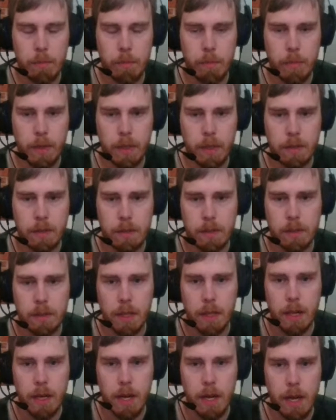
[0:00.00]
pinned
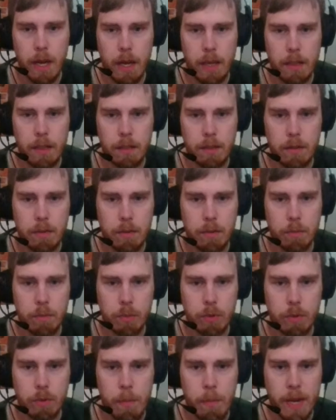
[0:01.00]
the knight to
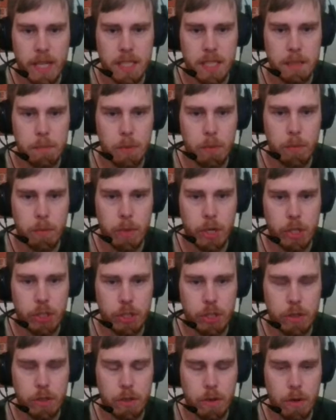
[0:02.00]
put maximum pressure